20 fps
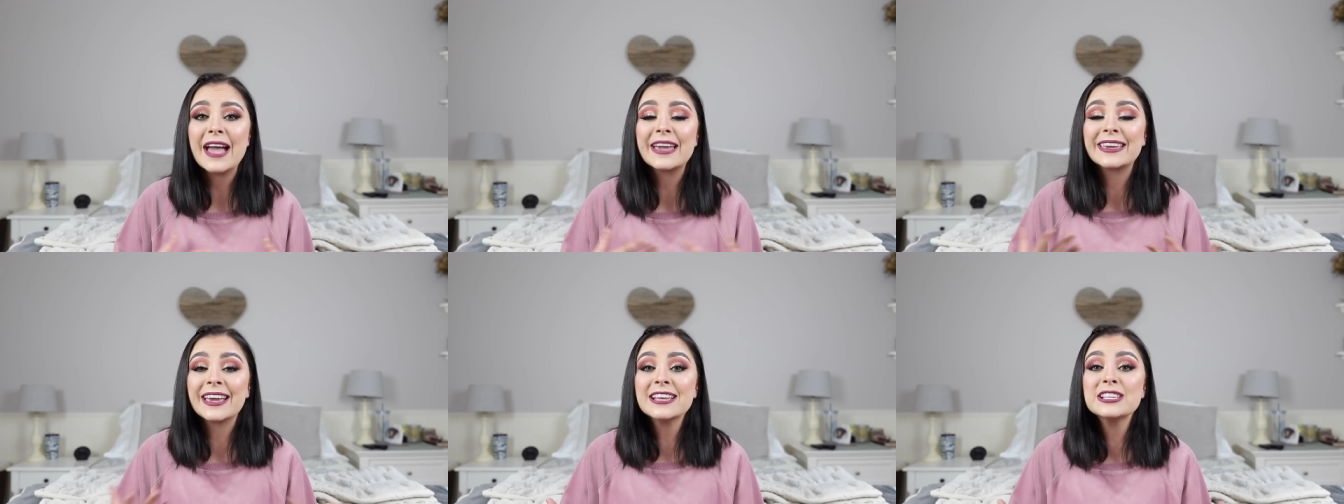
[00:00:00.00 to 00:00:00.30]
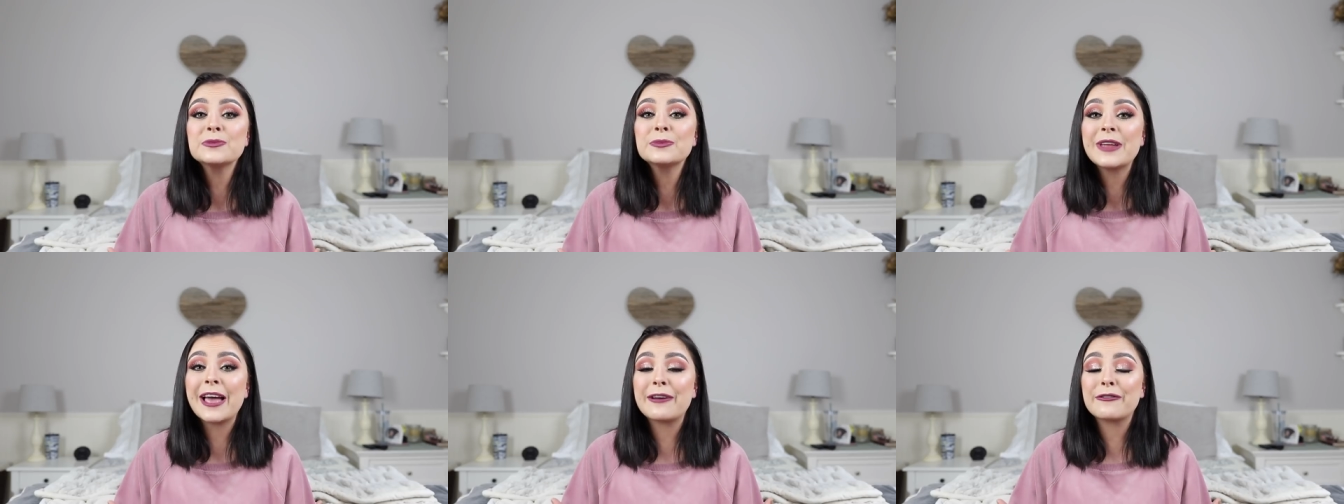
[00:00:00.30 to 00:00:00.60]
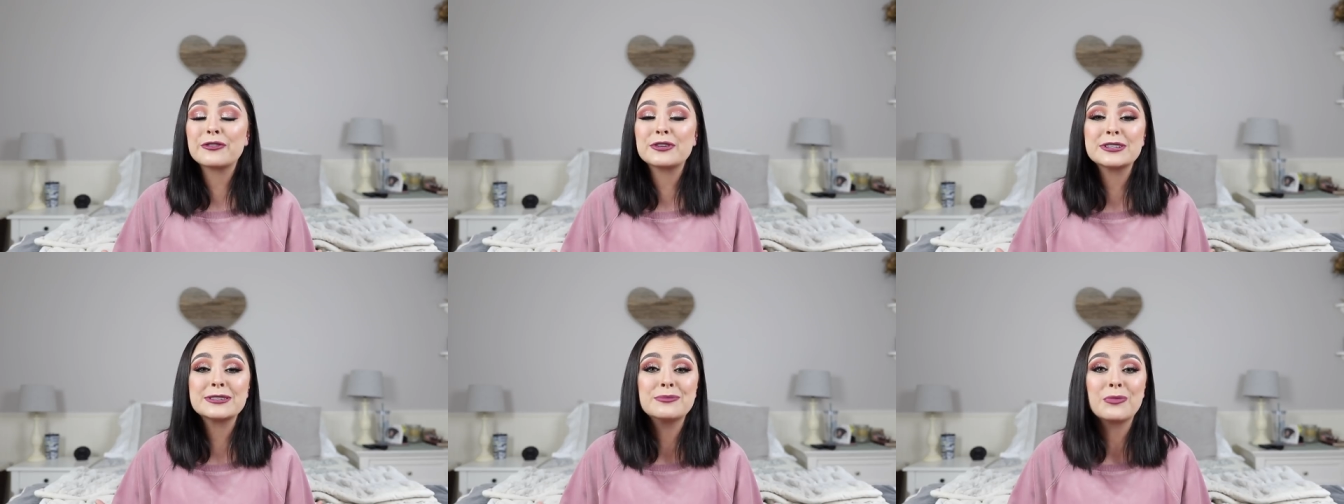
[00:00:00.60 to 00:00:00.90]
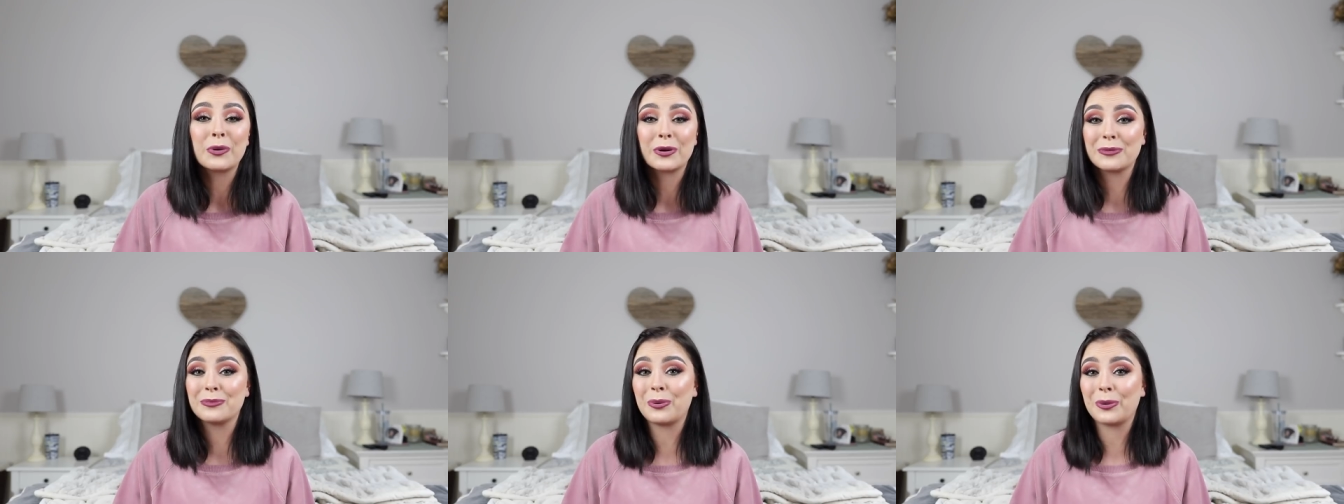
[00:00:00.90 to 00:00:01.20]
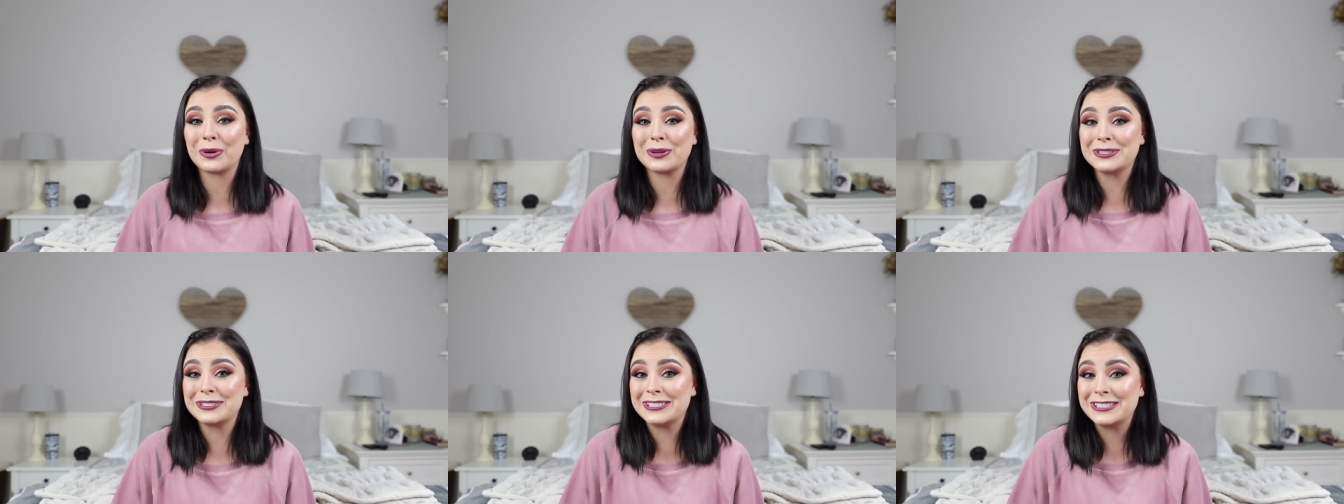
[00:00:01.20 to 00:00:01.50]
I guess whatever is more
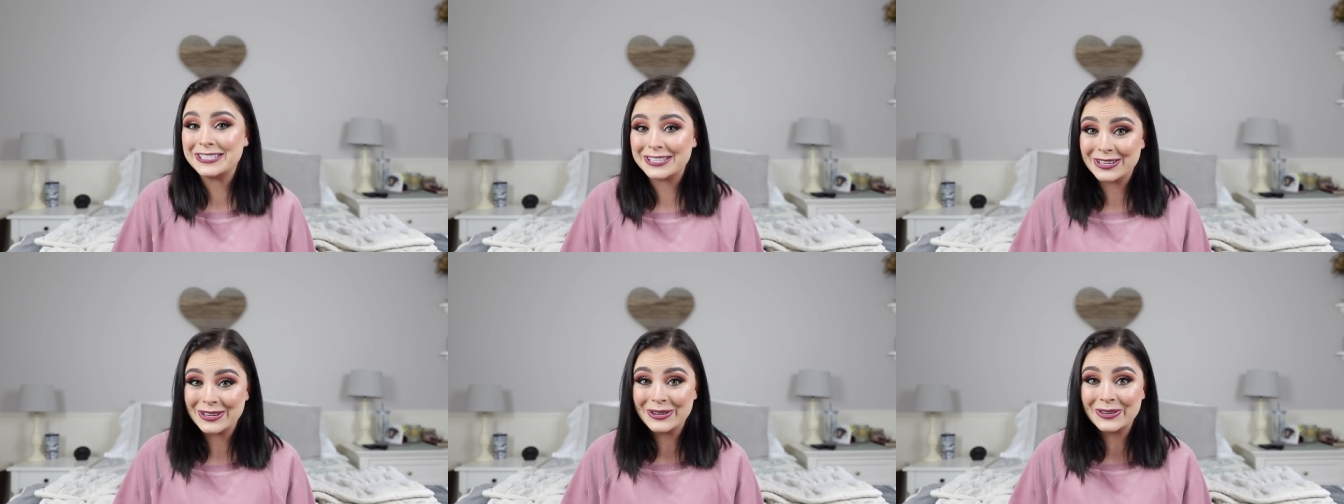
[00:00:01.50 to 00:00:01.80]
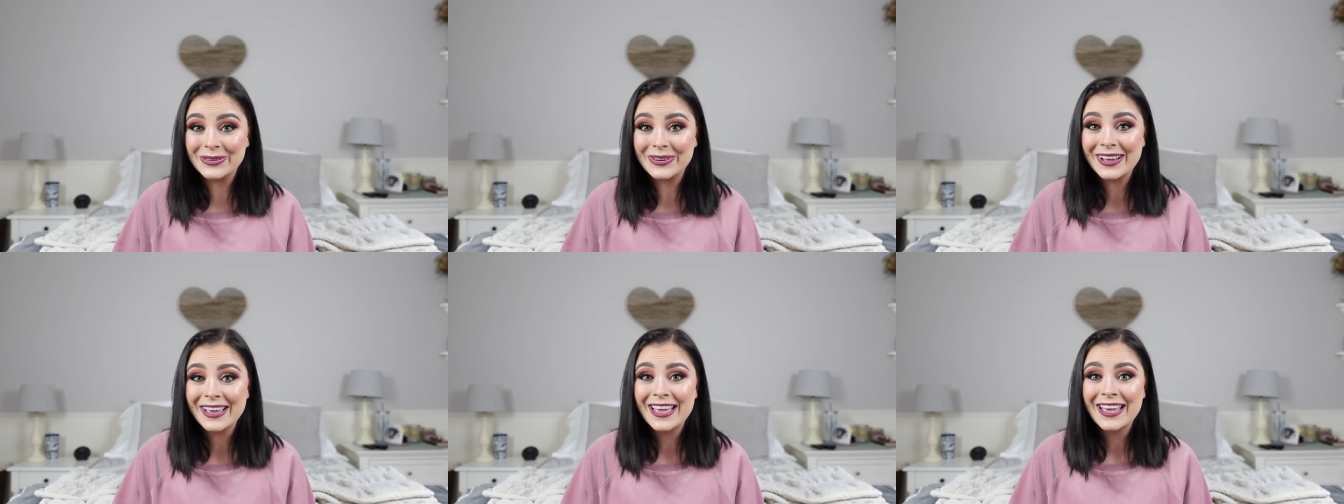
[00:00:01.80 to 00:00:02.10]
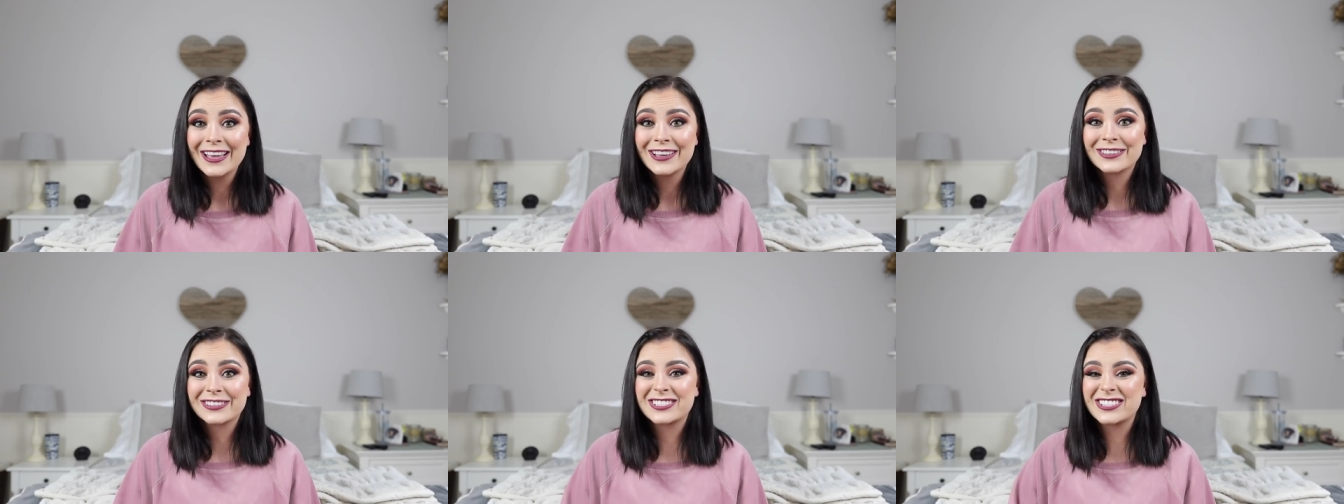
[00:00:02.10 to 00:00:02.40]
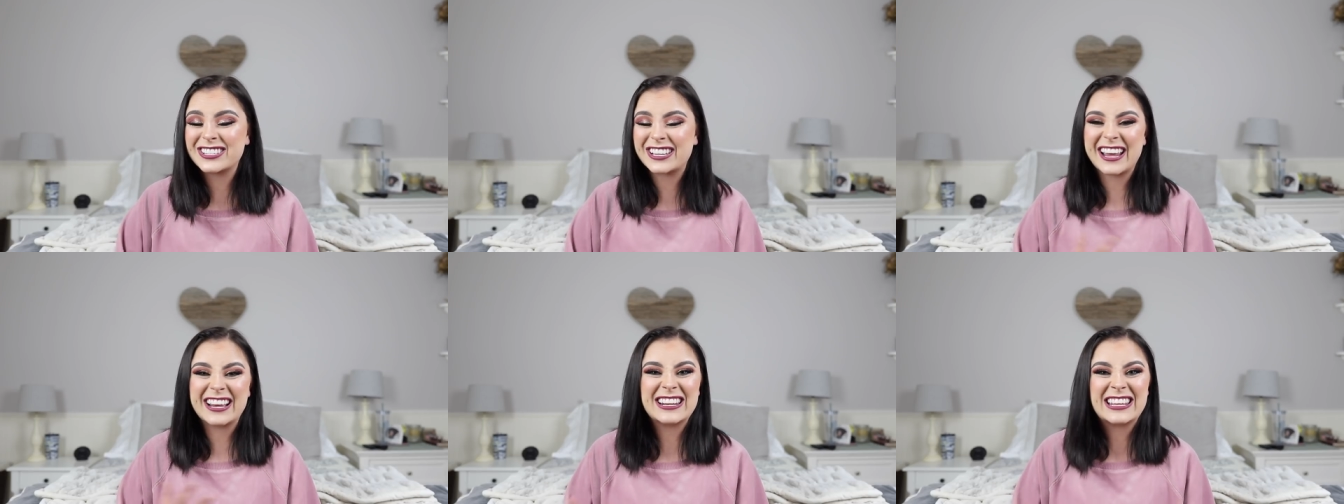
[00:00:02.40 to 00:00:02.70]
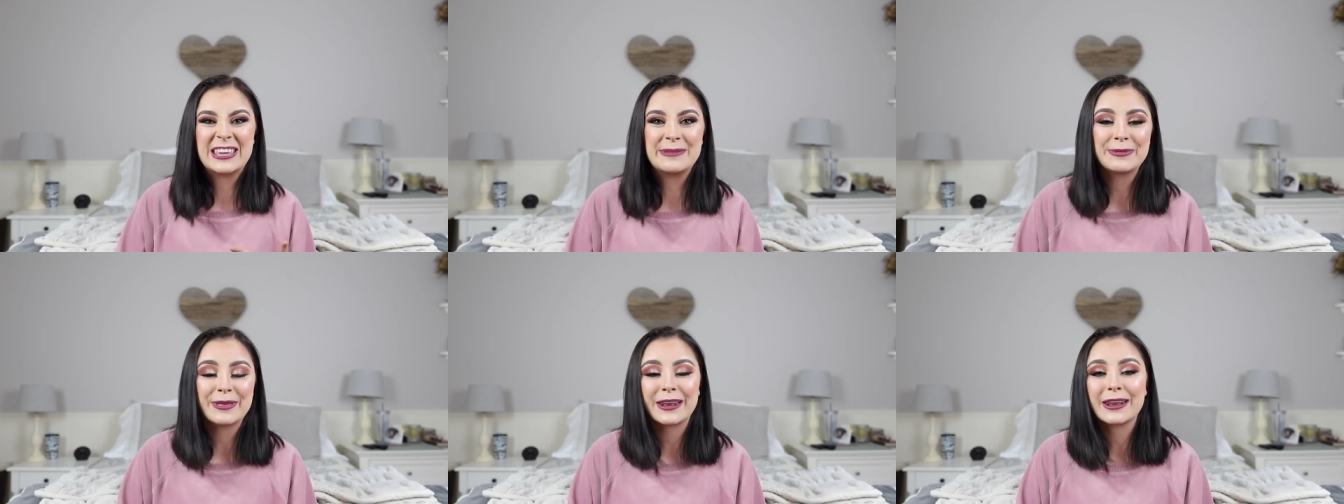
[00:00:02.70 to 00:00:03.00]
important to you, just
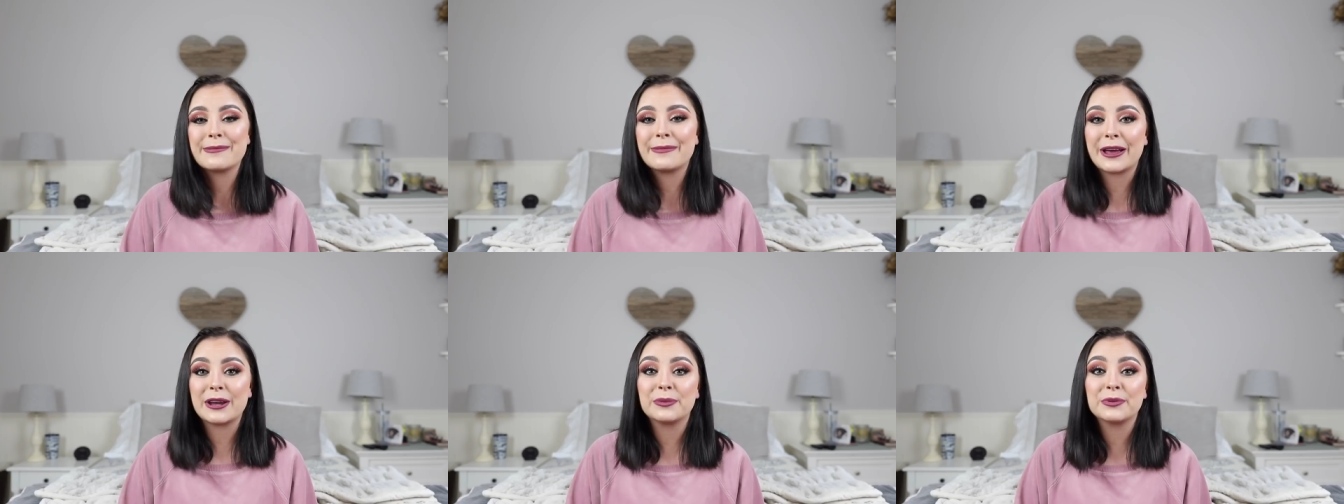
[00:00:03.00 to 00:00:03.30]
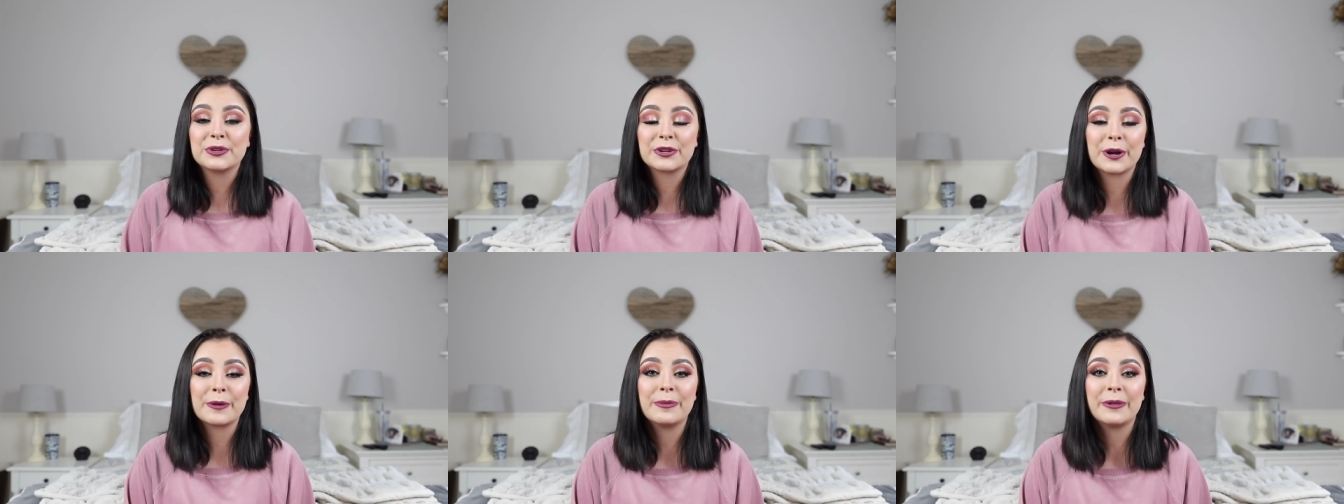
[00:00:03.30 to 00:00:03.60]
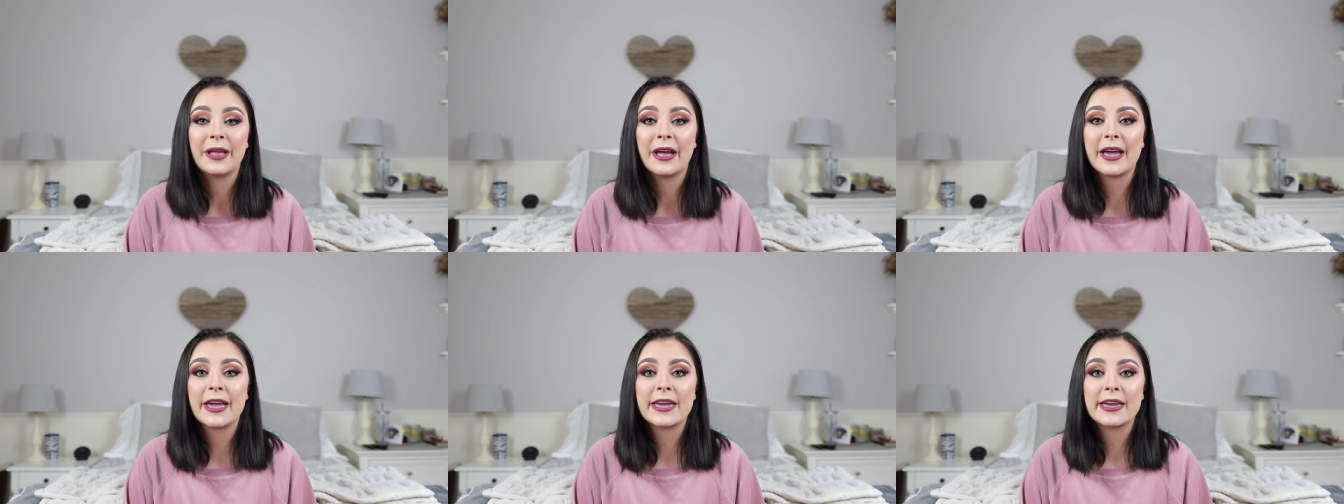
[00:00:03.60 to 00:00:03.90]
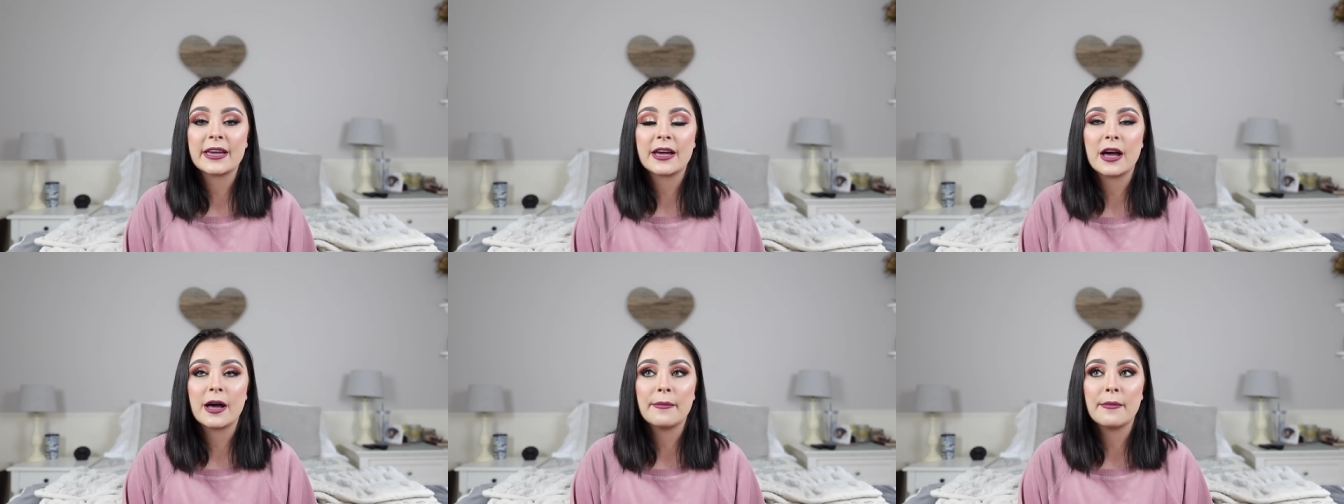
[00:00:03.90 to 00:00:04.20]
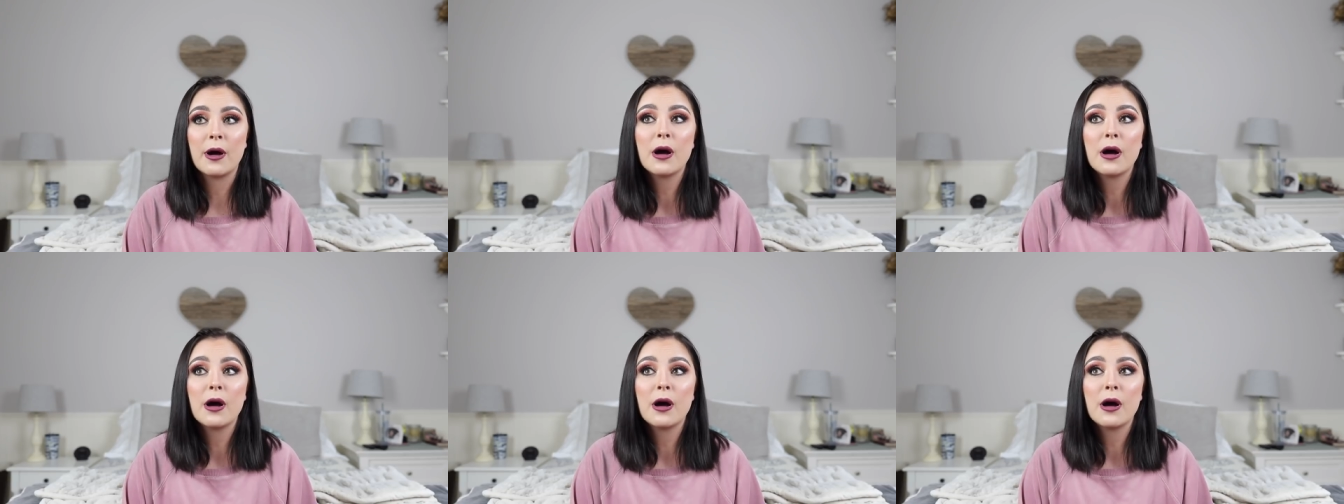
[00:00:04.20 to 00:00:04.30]
kind of keep that in mind when you're applying.